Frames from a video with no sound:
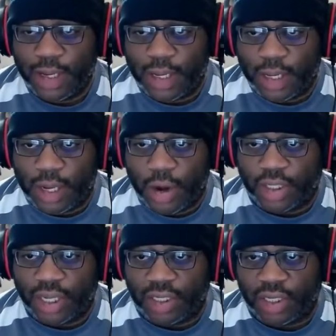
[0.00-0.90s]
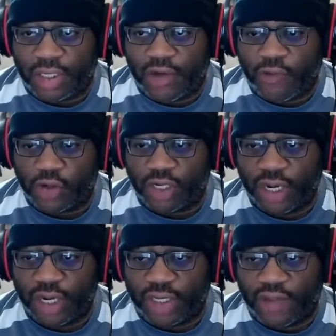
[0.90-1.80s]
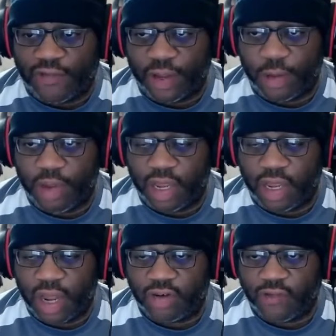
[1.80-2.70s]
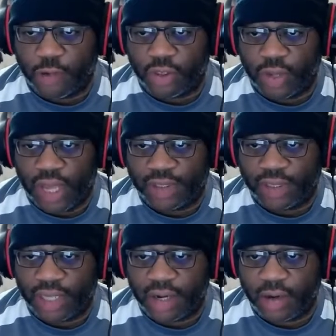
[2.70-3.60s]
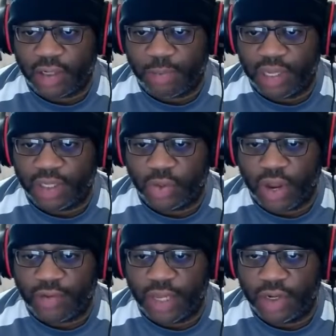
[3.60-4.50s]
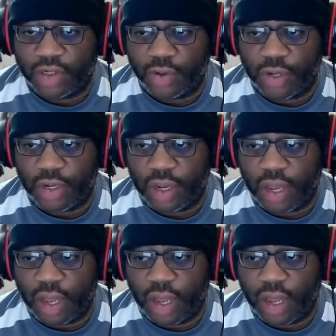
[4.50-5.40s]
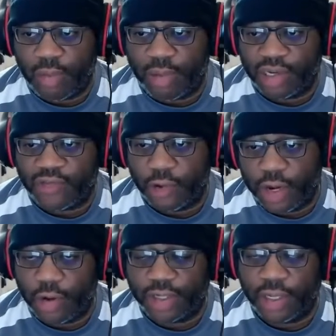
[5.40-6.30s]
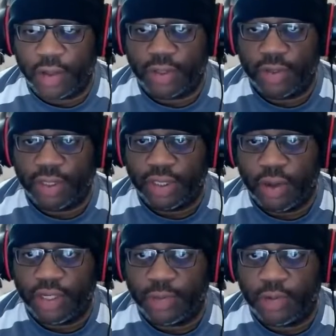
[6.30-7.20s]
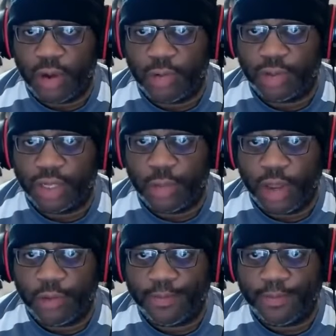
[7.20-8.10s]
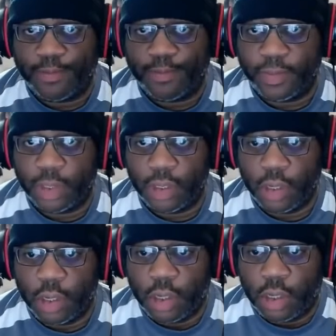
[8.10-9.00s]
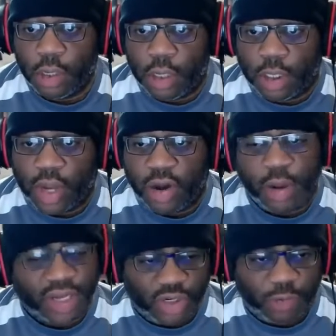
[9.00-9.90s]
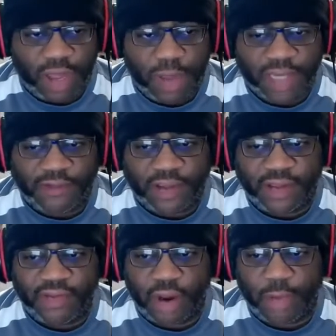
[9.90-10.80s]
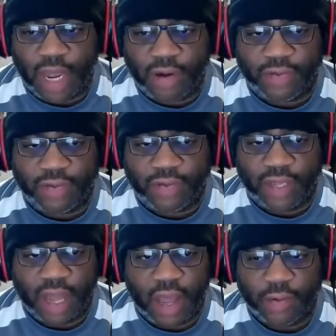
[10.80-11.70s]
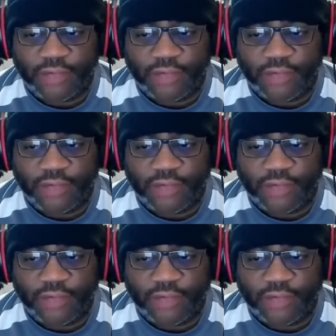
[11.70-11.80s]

it's unfortunate. It's definitely going to be controversial as this kind of spins around the industry, but it's very interesting also to see all these parameters come out. So I don't know, did you play Mass Effect Andromeda? I don't think either of us